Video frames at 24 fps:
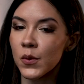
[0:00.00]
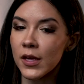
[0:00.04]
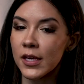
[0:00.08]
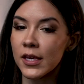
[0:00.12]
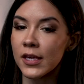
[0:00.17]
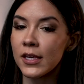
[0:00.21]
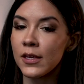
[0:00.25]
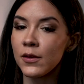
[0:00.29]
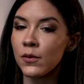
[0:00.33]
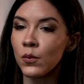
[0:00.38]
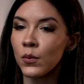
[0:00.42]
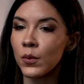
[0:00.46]

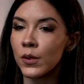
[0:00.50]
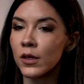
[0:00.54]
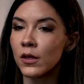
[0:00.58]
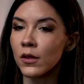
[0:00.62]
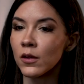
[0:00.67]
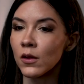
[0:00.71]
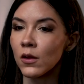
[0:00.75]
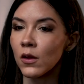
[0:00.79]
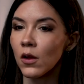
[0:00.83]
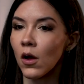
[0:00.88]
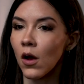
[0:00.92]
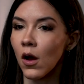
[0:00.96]
He
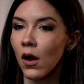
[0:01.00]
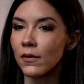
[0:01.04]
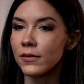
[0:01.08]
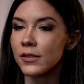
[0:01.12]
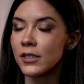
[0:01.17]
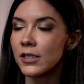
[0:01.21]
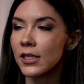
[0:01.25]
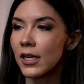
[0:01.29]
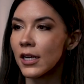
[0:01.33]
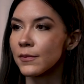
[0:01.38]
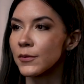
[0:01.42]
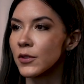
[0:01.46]
will
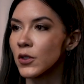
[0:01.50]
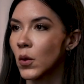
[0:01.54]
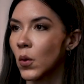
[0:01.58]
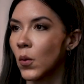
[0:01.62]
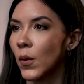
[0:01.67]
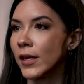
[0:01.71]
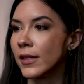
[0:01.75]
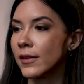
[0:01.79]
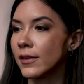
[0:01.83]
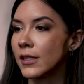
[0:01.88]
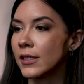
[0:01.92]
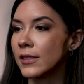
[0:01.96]
oftentimes
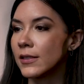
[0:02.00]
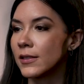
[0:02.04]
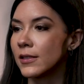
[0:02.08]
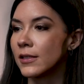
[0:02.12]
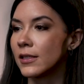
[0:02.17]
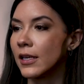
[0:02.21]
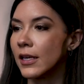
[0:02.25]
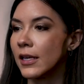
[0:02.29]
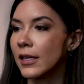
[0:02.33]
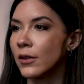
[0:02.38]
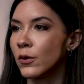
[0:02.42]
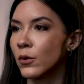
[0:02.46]
equate this
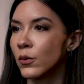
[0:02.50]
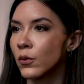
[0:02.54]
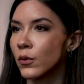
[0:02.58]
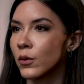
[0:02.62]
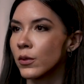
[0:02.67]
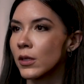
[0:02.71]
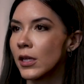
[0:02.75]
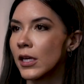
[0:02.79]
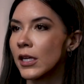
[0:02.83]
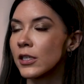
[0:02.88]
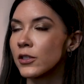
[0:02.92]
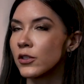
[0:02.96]
and
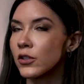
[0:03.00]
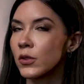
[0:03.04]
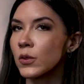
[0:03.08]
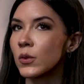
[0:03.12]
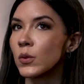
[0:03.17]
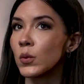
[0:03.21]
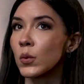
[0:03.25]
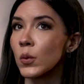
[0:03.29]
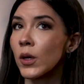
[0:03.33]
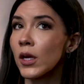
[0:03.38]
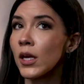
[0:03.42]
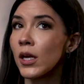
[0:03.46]
relate it
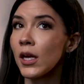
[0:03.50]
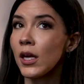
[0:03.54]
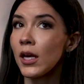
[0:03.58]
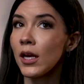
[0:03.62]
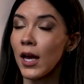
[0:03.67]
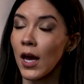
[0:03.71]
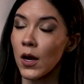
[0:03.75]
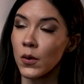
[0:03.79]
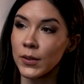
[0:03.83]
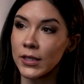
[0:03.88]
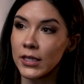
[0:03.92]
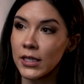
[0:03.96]
to
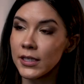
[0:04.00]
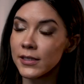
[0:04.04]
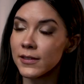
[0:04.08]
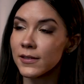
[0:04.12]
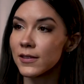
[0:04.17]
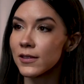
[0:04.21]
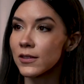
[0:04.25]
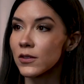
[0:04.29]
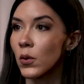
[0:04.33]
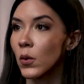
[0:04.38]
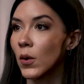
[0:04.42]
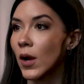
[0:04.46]
how he
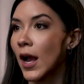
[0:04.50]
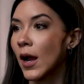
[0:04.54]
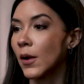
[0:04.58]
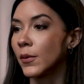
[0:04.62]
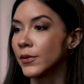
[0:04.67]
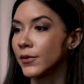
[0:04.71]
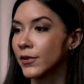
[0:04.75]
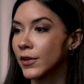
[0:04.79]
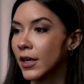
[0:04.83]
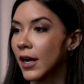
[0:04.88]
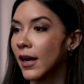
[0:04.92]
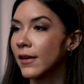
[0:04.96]
eats or how
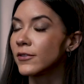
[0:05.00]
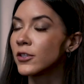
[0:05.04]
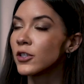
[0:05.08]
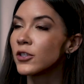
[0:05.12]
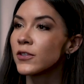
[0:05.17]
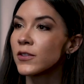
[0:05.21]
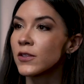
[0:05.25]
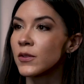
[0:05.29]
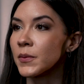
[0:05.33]
he recovers.